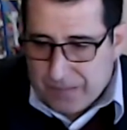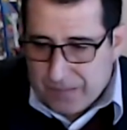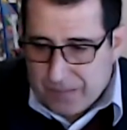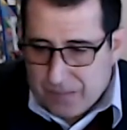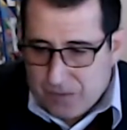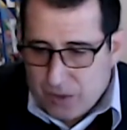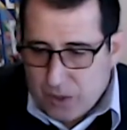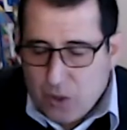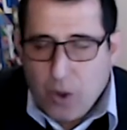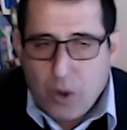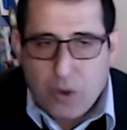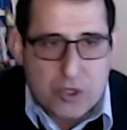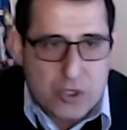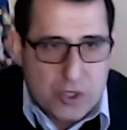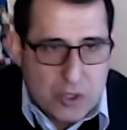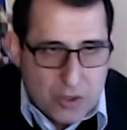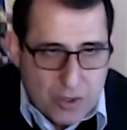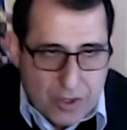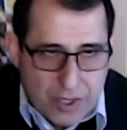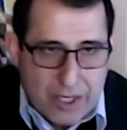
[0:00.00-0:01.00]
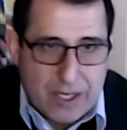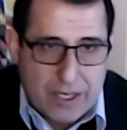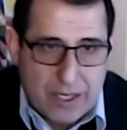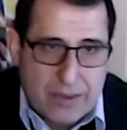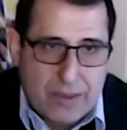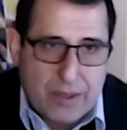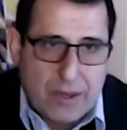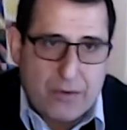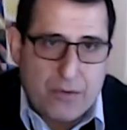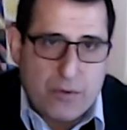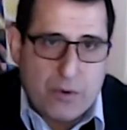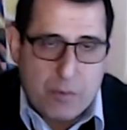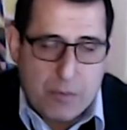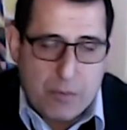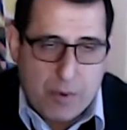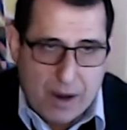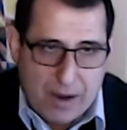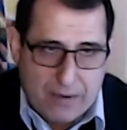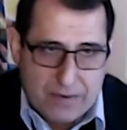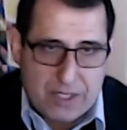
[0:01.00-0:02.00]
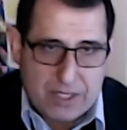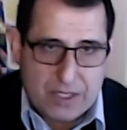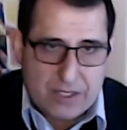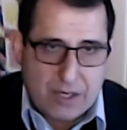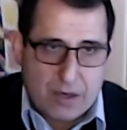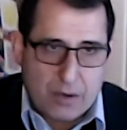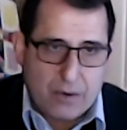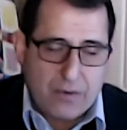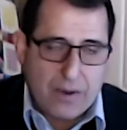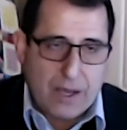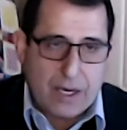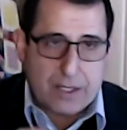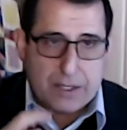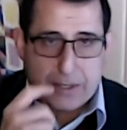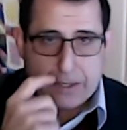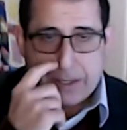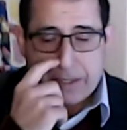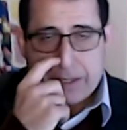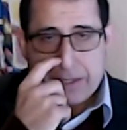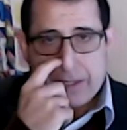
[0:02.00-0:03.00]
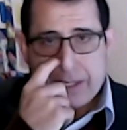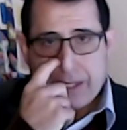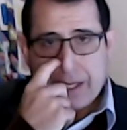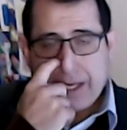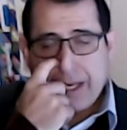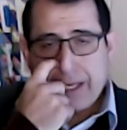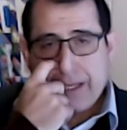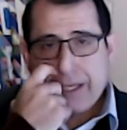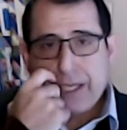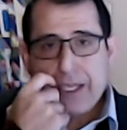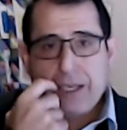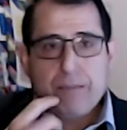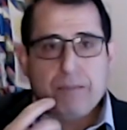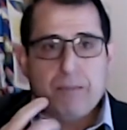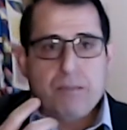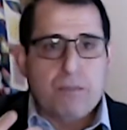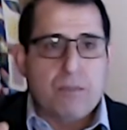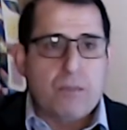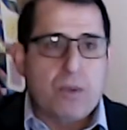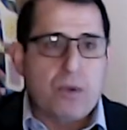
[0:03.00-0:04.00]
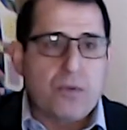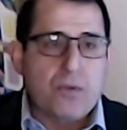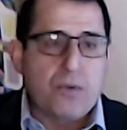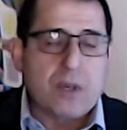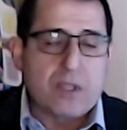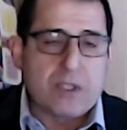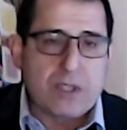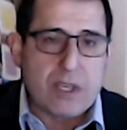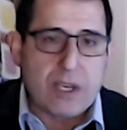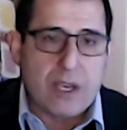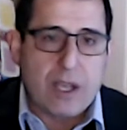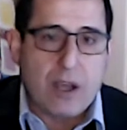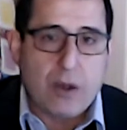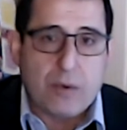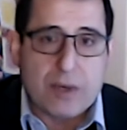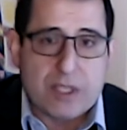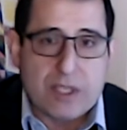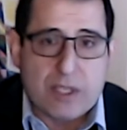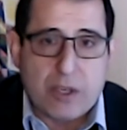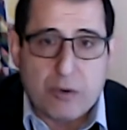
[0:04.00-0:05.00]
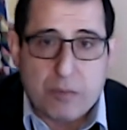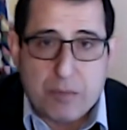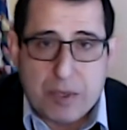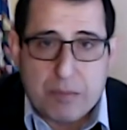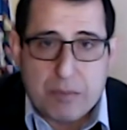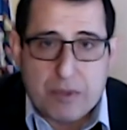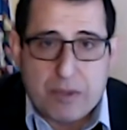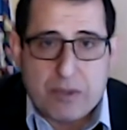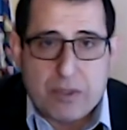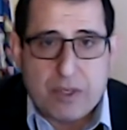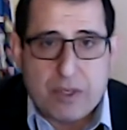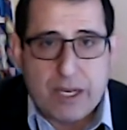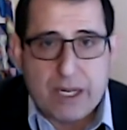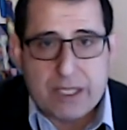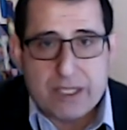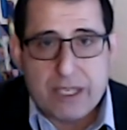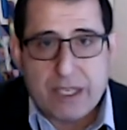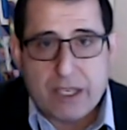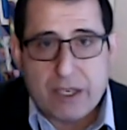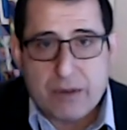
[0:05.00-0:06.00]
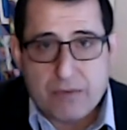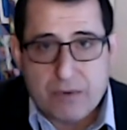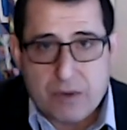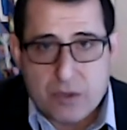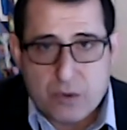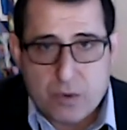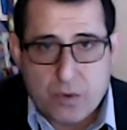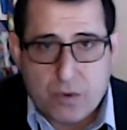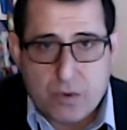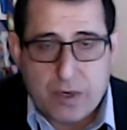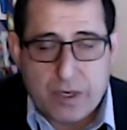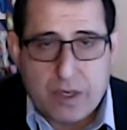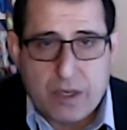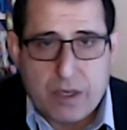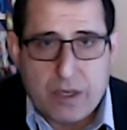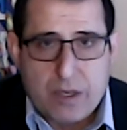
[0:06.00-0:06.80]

The goal is you're going to get there for a privacy center of excellence. I think the first thing I always tell people is you got to take inventory.